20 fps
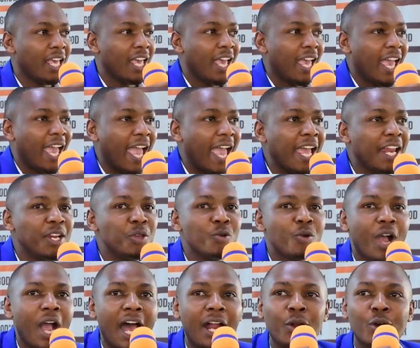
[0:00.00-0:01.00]
And you
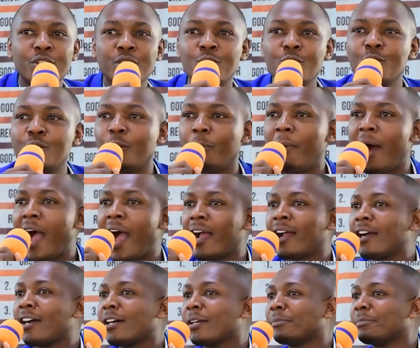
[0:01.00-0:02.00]
cannot look back.
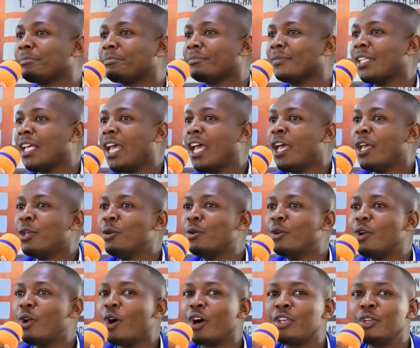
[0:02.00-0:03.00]
You
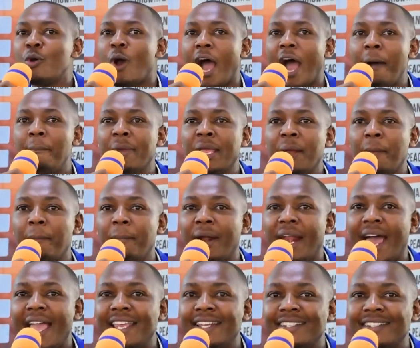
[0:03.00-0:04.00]
know you have been
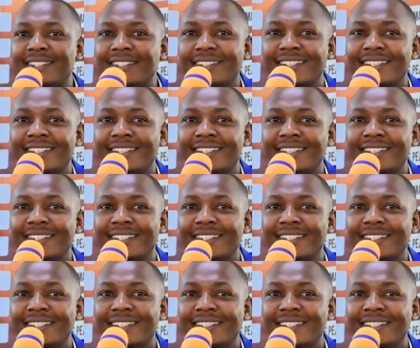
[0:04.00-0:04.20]
blind,